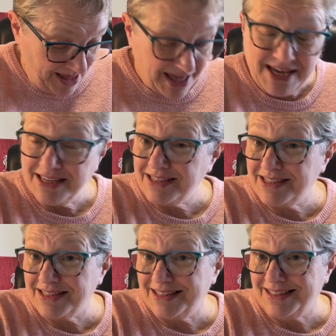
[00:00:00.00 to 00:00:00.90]

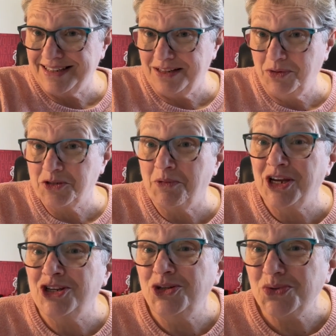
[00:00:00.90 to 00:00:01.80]
This was my
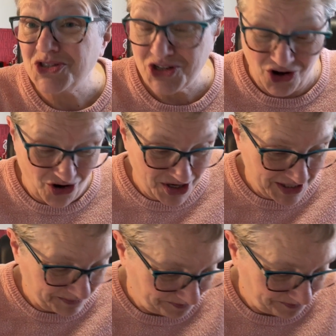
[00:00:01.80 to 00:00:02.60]
new start